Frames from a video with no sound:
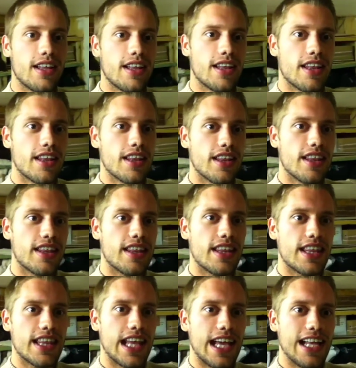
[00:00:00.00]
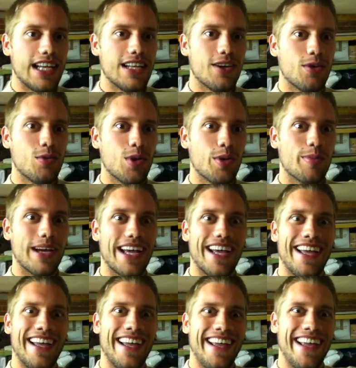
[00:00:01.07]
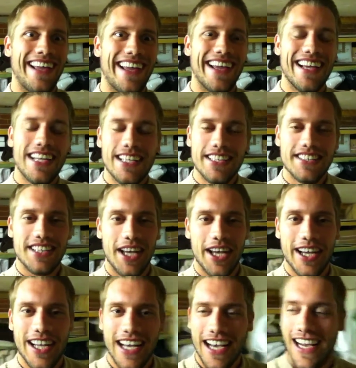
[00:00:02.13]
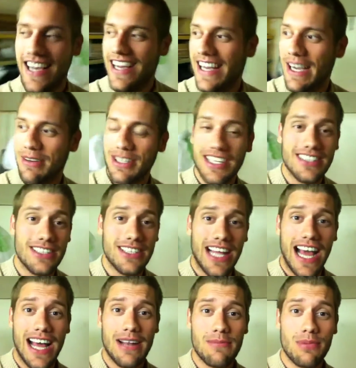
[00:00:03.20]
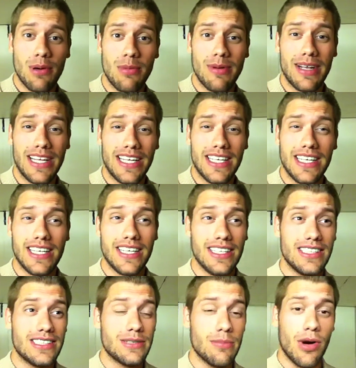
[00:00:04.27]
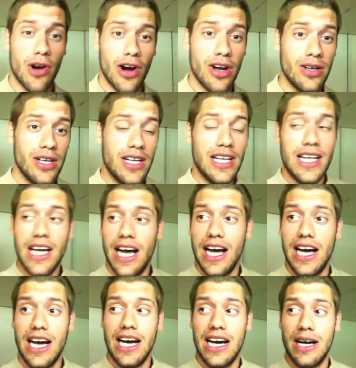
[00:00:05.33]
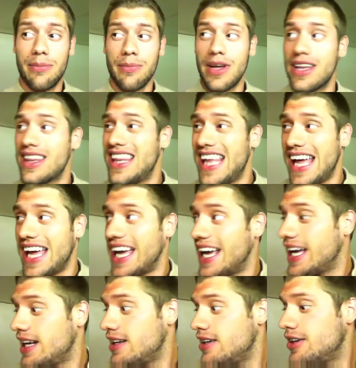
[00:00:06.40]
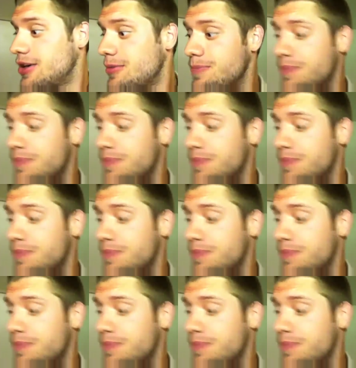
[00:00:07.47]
that little wall bit. Yeah. So I'm gonna do that probably tomorrow, and then.